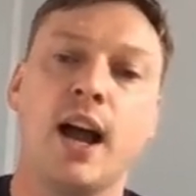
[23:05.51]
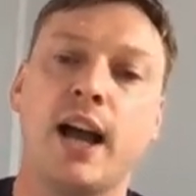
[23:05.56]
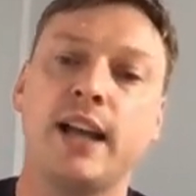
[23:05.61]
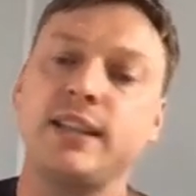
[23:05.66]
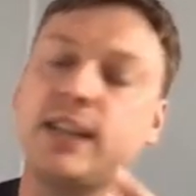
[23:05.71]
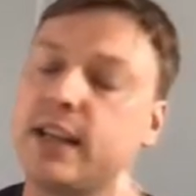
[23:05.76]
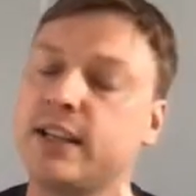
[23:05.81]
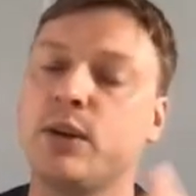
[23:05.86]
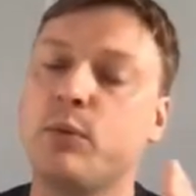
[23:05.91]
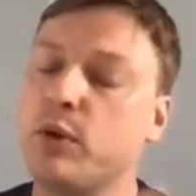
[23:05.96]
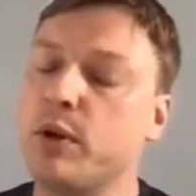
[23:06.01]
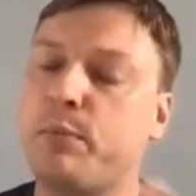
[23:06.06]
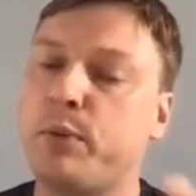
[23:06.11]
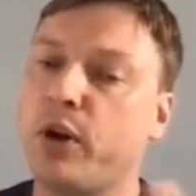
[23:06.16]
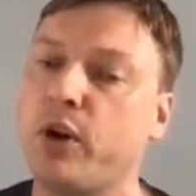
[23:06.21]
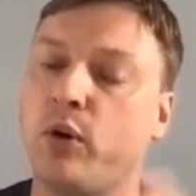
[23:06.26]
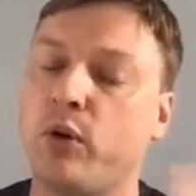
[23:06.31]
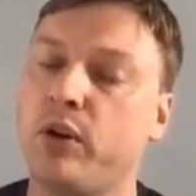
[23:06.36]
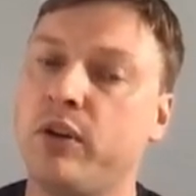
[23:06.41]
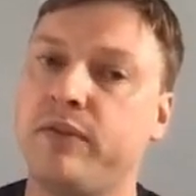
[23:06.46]
I don't want to
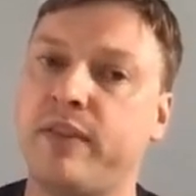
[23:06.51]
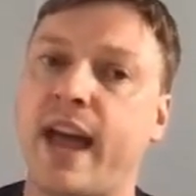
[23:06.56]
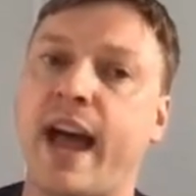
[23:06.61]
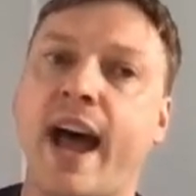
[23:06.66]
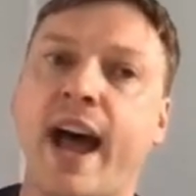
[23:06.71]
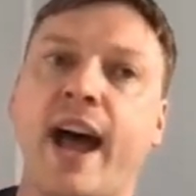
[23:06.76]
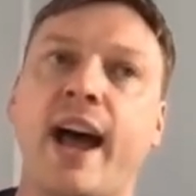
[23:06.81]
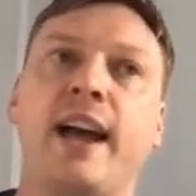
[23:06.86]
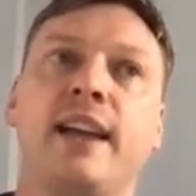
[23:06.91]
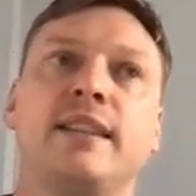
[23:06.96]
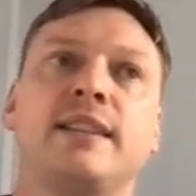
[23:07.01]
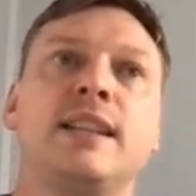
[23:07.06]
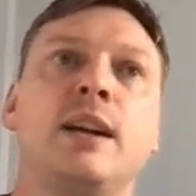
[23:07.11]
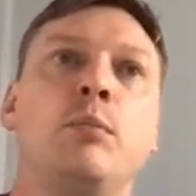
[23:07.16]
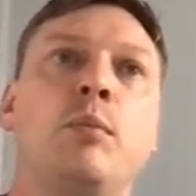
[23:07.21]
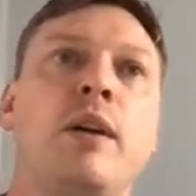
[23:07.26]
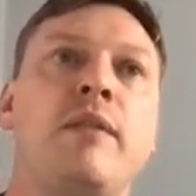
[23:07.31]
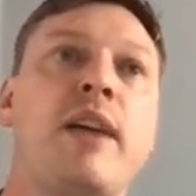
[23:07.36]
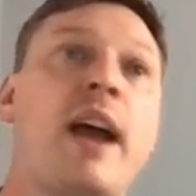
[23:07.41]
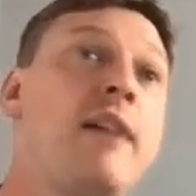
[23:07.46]
put all of that
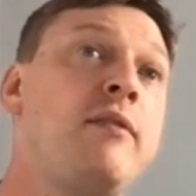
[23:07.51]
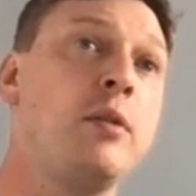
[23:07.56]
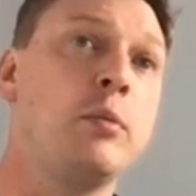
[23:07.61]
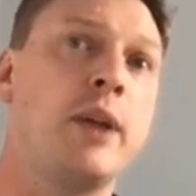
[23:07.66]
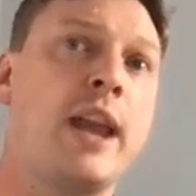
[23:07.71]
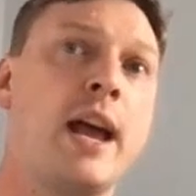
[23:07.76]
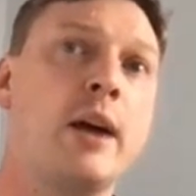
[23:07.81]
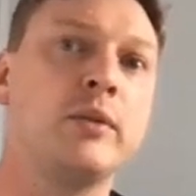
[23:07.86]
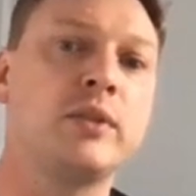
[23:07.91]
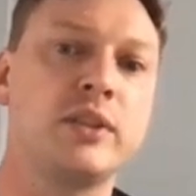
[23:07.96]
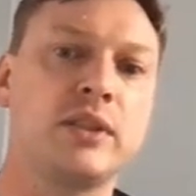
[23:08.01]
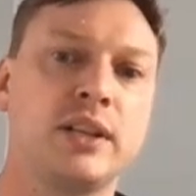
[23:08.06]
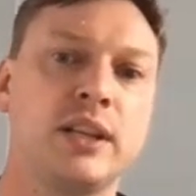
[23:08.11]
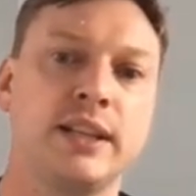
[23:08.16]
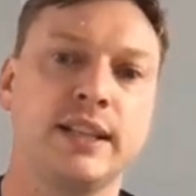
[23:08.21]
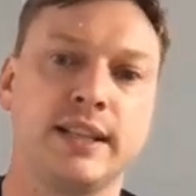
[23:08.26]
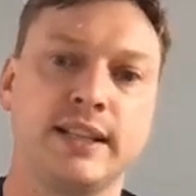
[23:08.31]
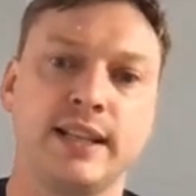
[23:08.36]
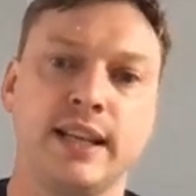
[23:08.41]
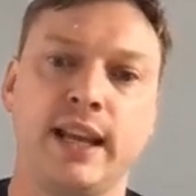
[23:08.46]
somewhere that everyone else
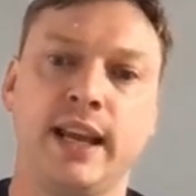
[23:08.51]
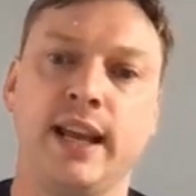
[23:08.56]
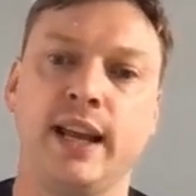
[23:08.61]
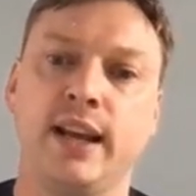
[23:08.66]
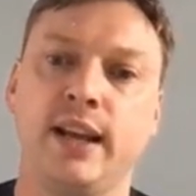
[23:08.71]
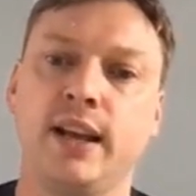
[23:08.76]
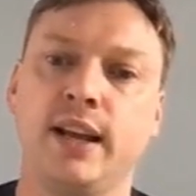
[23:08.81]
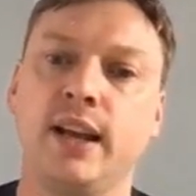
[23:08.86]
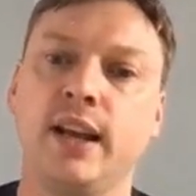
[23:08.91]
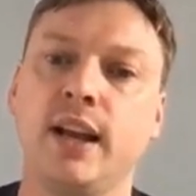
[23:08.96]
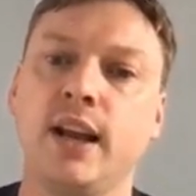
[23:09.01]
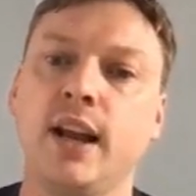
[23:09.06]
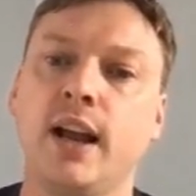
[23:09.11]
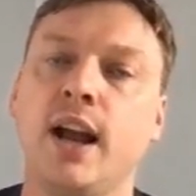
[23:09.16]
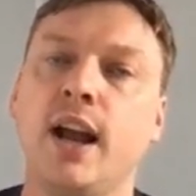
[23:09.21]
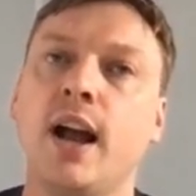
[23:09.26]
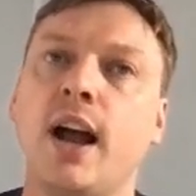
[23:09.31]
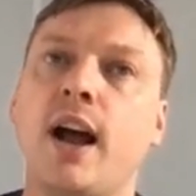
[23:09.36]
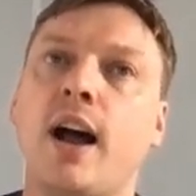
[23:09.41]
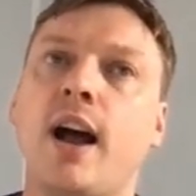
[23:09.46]
can see
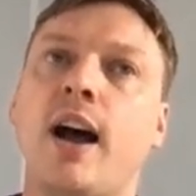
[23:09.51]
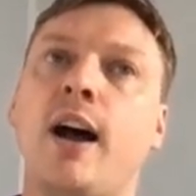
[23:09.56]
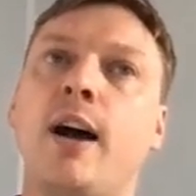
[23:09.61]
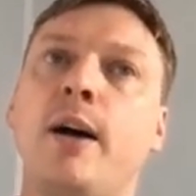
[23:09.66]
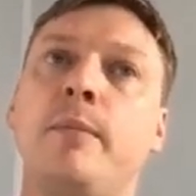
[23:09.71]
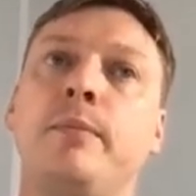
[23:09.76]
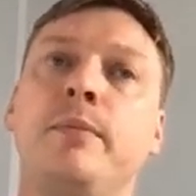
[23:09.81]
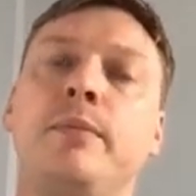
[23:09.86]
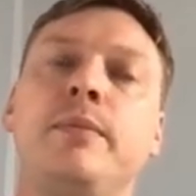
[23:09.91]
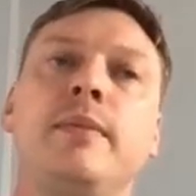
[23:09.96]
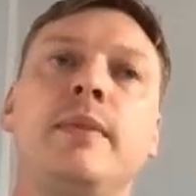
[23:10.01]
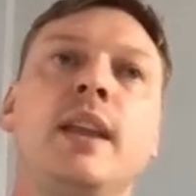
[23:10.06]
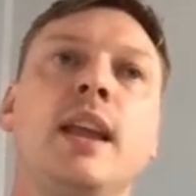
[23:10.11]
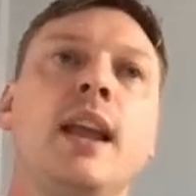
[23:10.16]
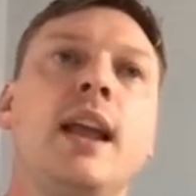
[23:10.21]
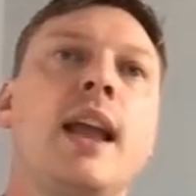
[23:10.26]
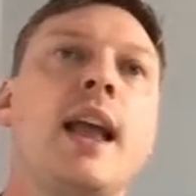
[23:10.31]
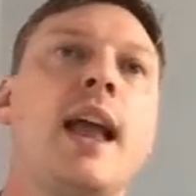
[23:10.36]
it.